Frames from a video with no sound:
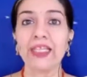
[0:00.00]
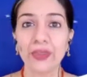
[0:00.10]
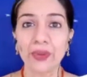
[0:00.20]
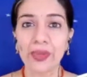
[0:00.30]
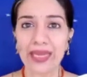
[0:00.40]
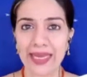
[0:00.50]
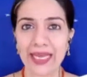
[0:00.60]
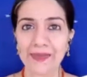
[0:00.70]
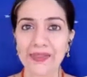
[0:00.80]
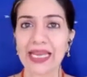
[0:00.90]
you will
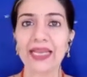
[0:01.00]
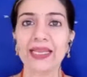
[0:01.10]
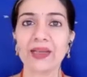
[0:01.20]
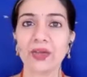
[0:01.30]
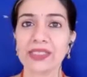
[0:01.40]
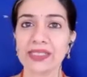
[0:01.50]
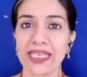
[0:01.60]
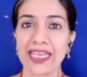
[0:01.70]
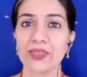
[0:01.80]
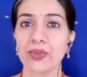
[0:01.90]
end up standing on the
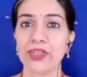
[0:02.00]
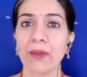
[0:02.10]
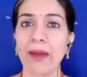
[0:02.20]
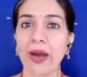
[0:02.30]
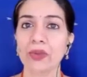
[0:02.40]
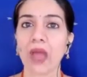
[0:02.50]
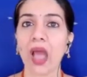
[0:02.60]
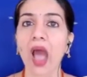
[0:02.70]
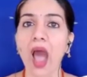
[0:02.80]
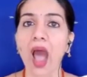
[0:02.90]
stage with your mouth